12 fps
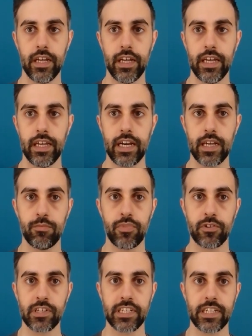AI
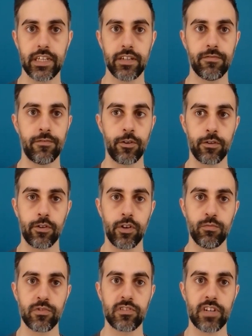processing for
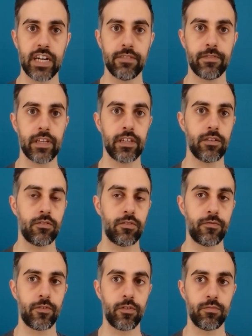autonomous driving or
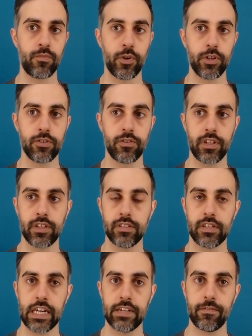for monitoring the
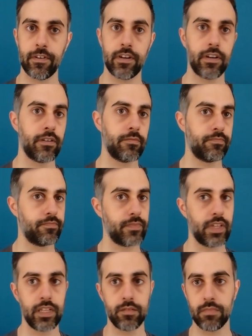driver,
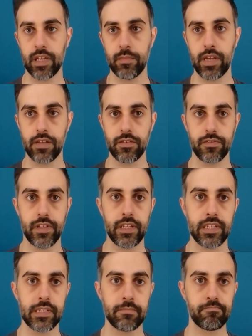and maybe other
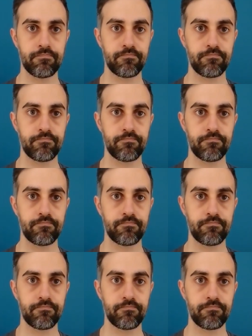things.